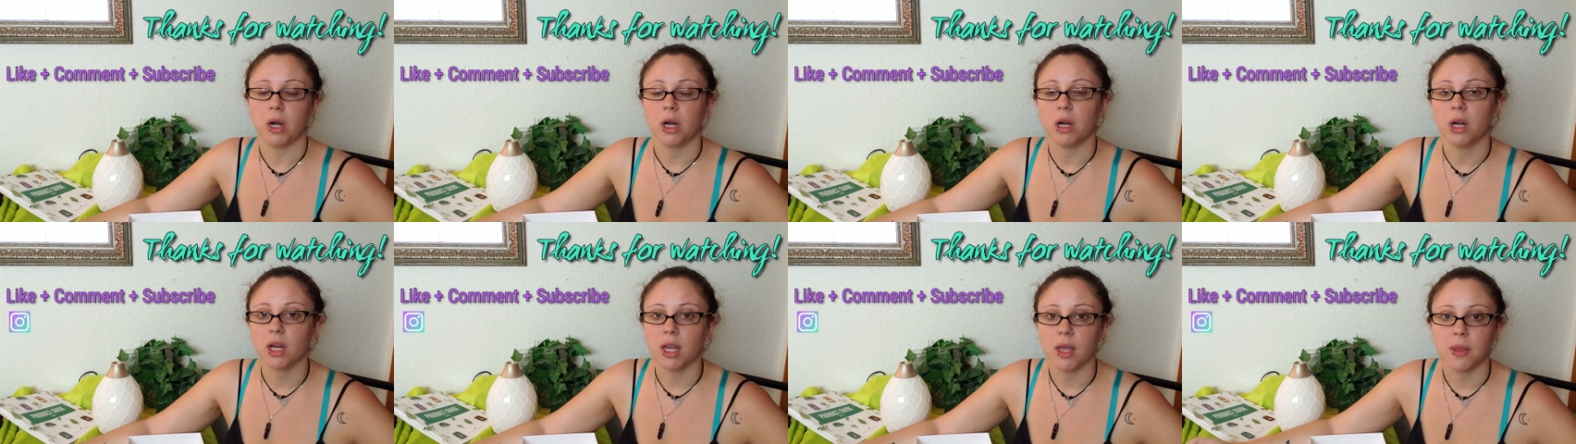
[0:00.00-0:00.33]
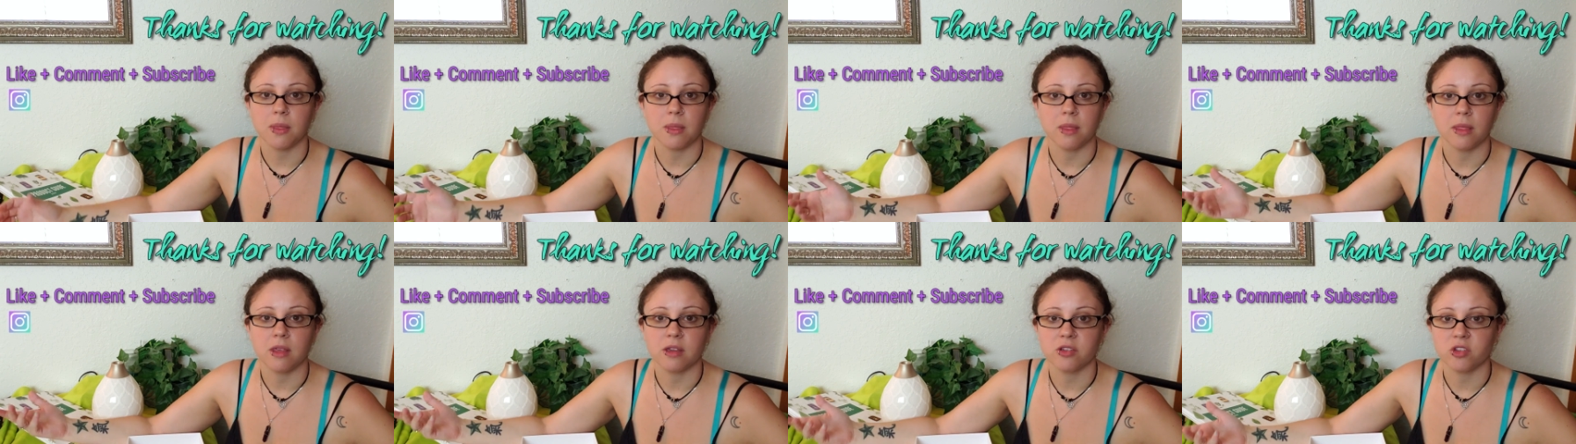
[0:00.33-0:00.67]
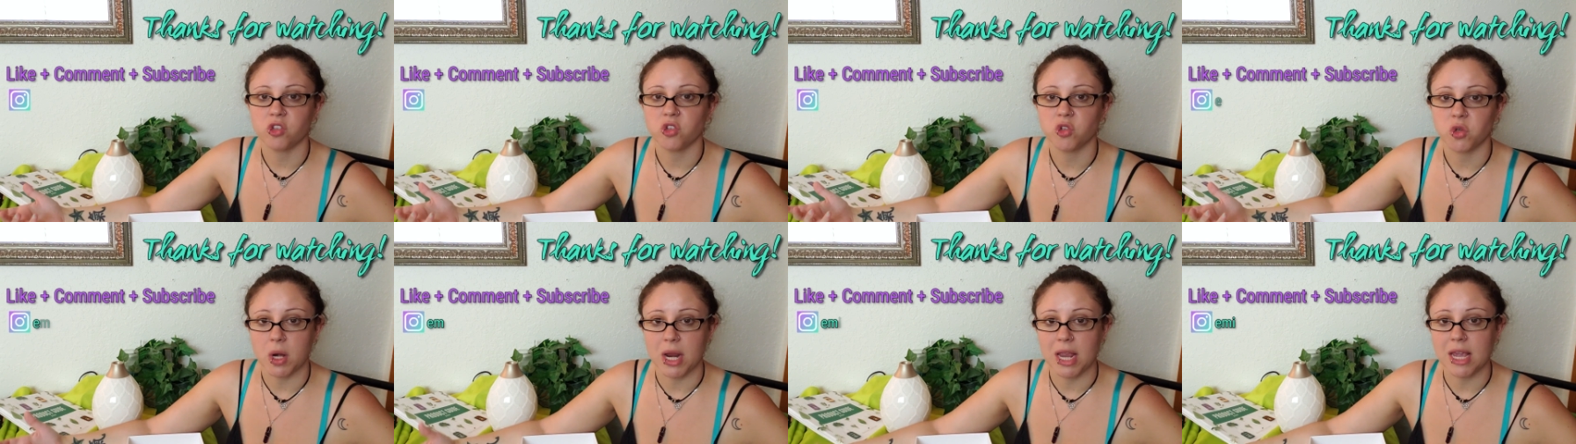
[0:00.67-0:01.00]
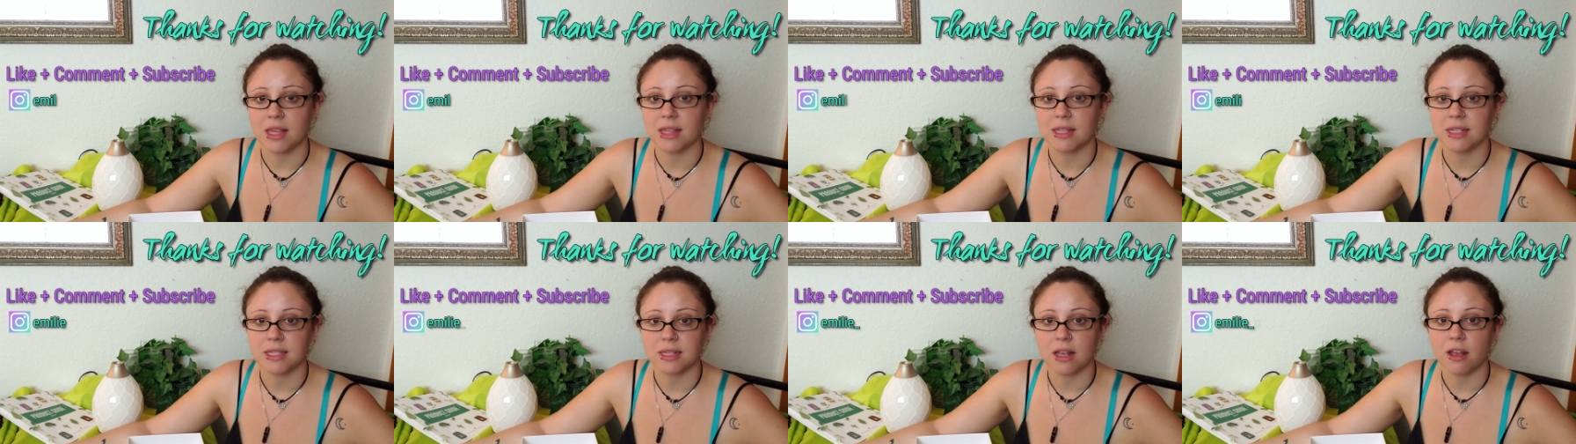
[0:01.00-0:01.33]
work and the
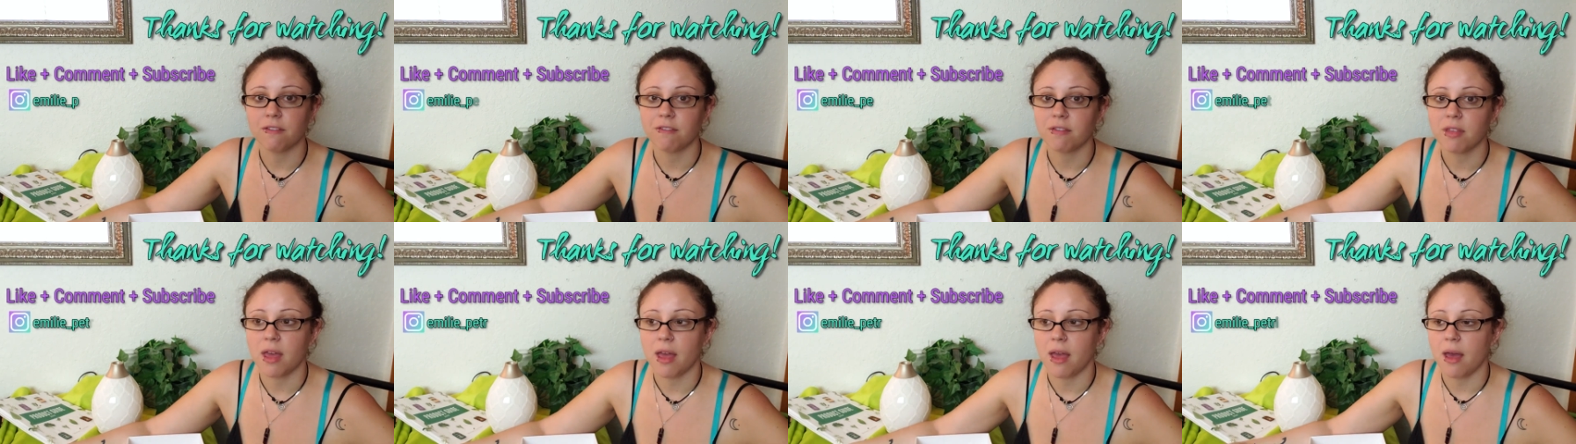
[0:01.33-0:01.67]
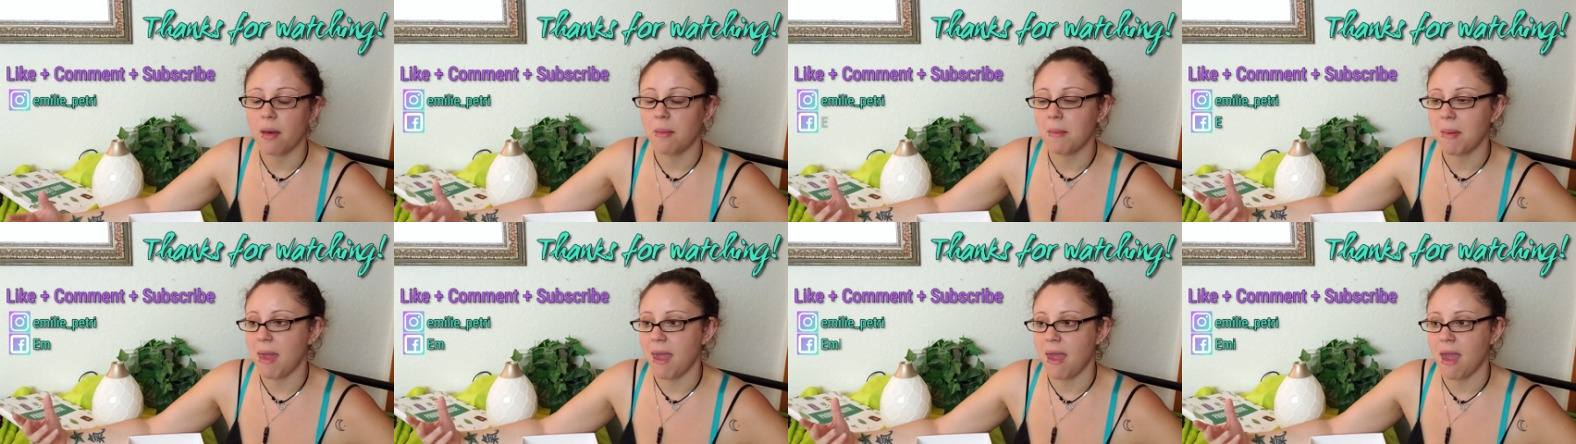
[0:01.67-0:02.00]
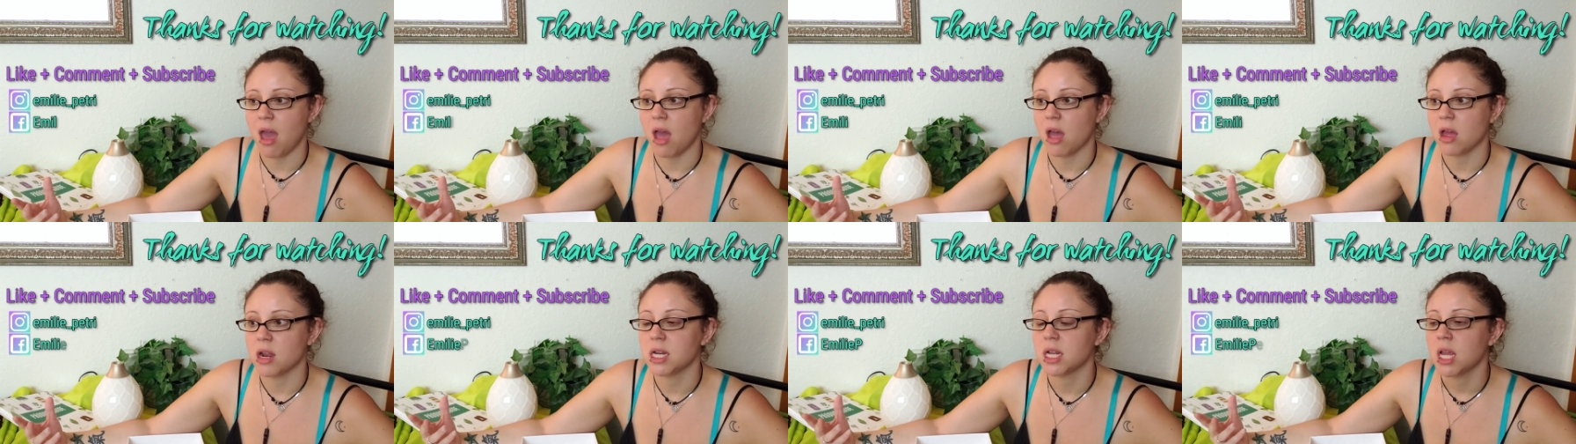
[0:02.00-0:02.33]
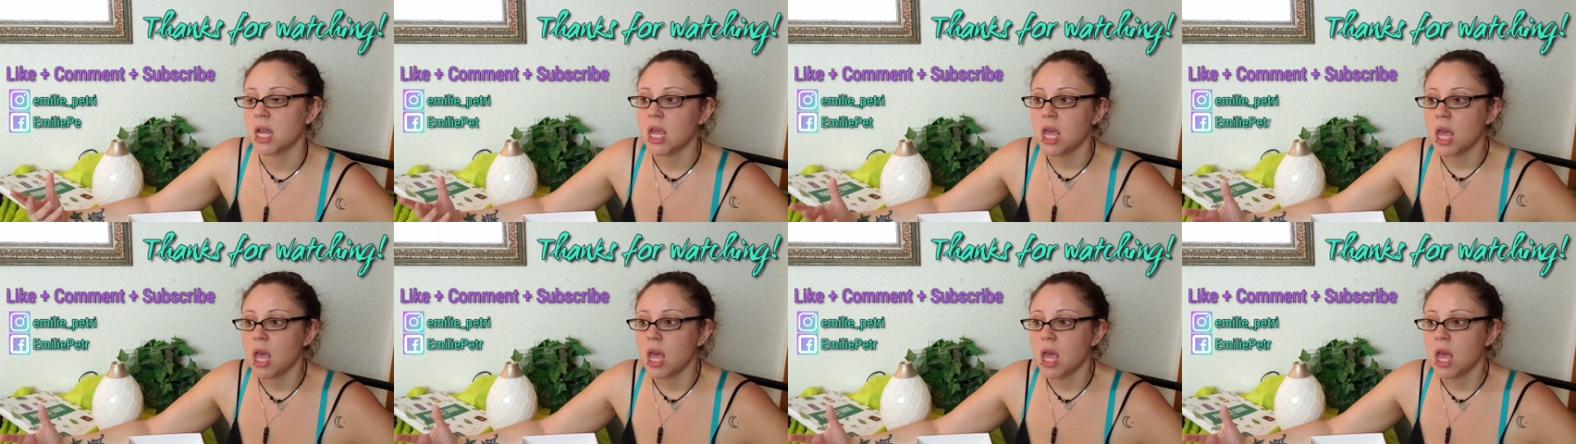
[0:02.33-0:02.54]
strengths of them and